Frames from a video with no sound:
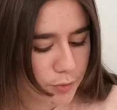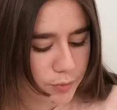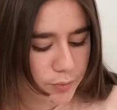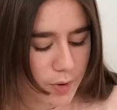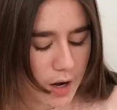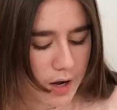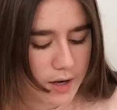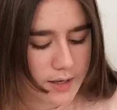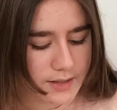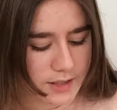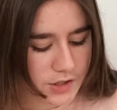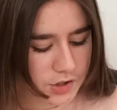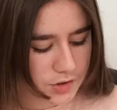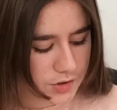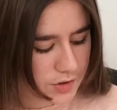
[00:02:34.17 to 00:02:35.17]

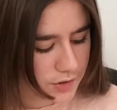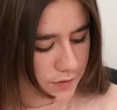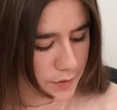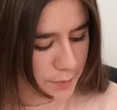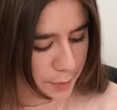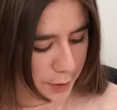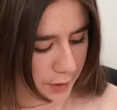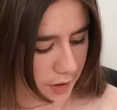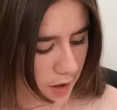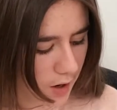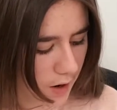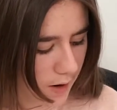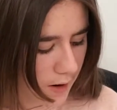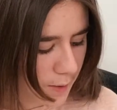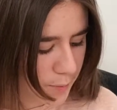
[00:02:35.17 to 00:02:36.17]
editions of the book
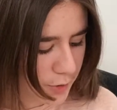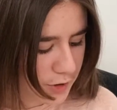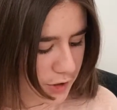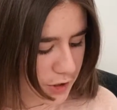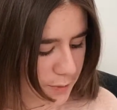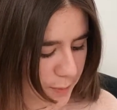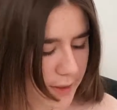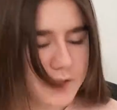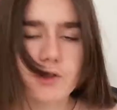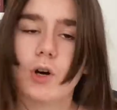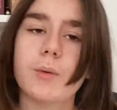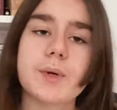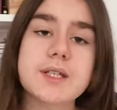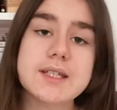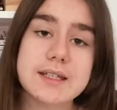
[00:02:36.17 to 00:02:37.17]
are produced by
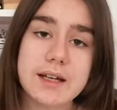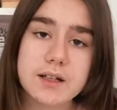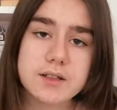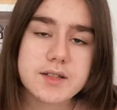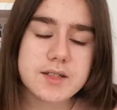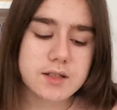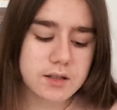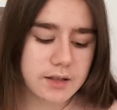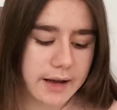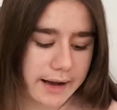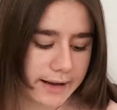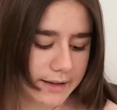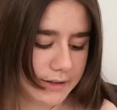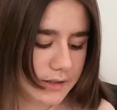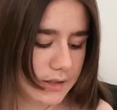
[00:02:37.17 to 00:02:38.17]
Thomas Nelson,
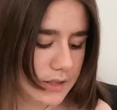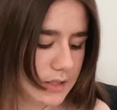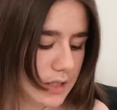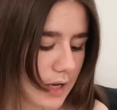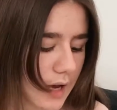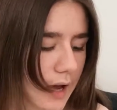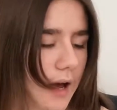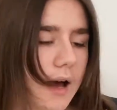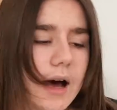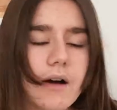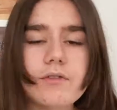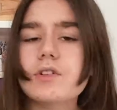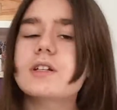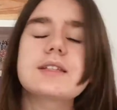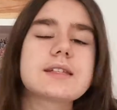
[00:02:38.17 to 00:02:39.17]
and
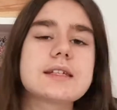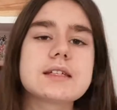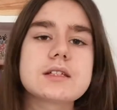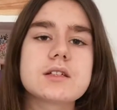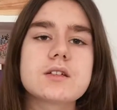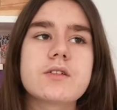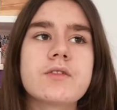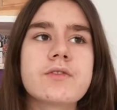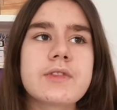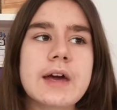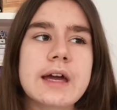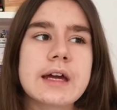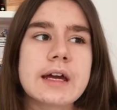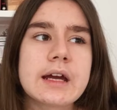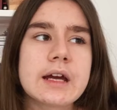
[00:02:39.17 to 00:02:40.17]
every season
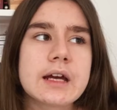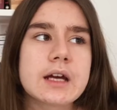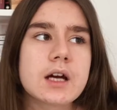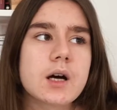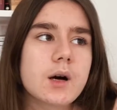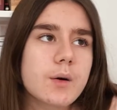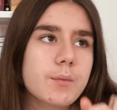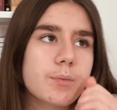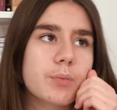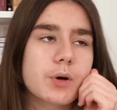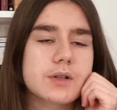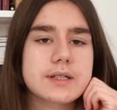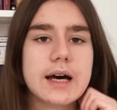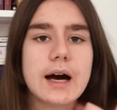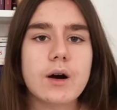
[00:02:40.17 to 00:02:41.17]
they
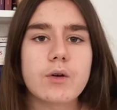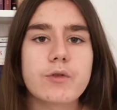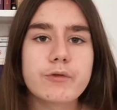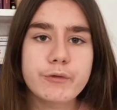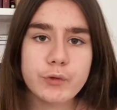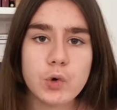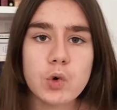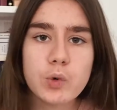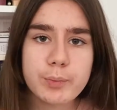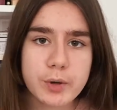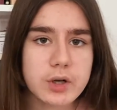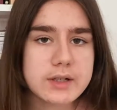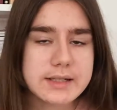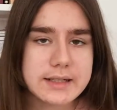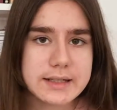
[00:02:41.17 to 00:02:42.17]
put out 4
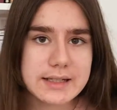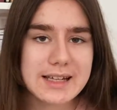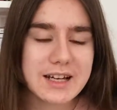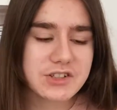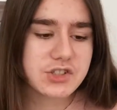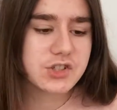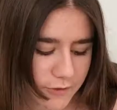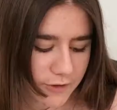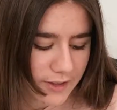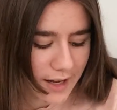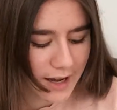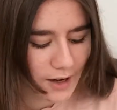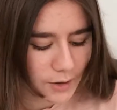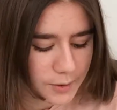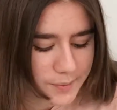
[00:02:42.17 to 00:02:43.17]
books in a collection. For
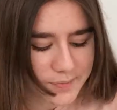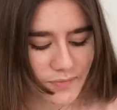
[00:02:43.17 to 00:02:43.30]
now,